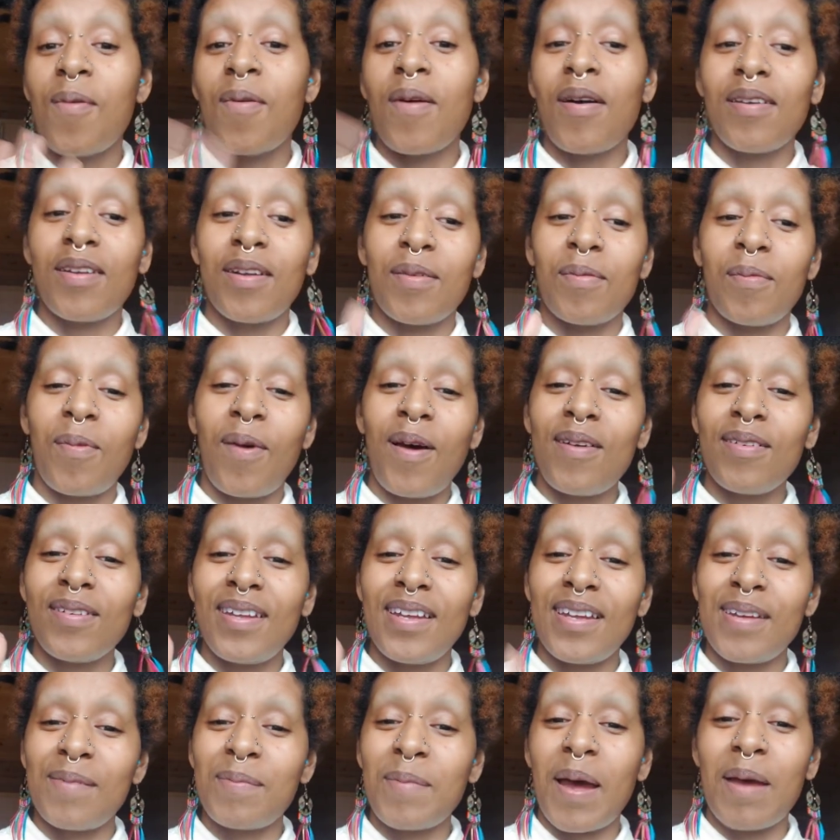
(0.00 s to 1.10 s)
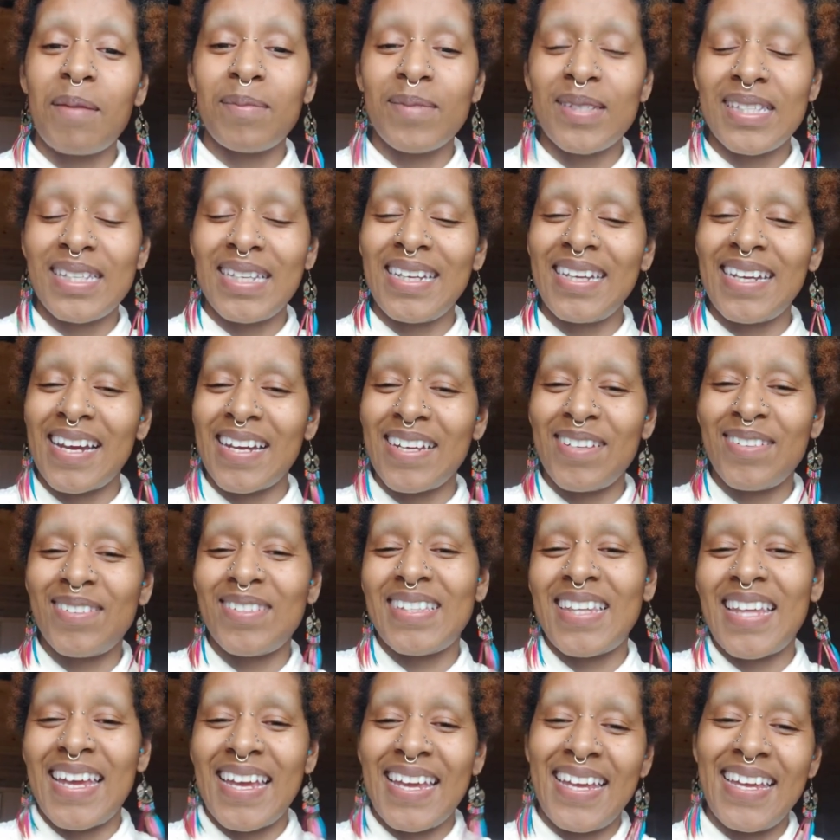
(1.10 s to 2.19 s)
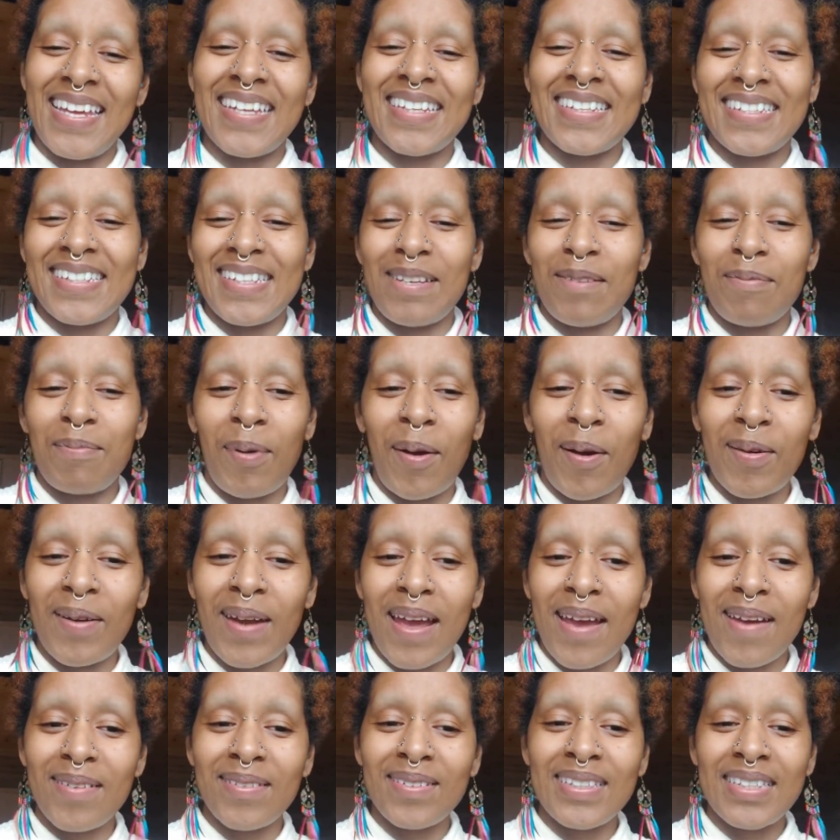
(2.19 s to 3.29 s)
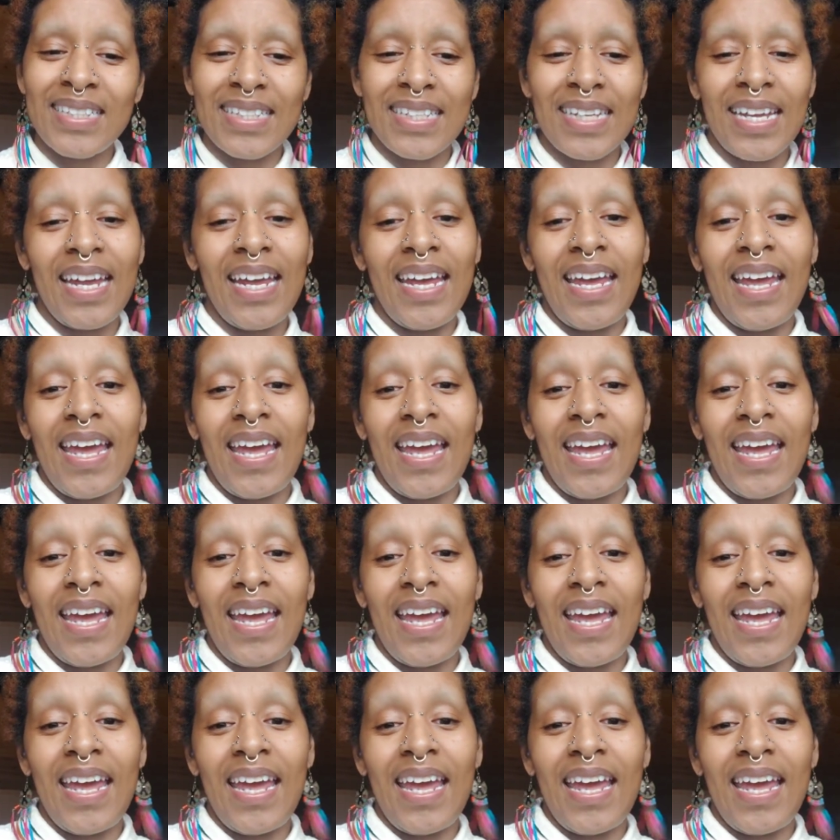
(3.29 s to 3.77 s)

Welcome, welcome. I'm Z. I use they, he, and Z pronouns.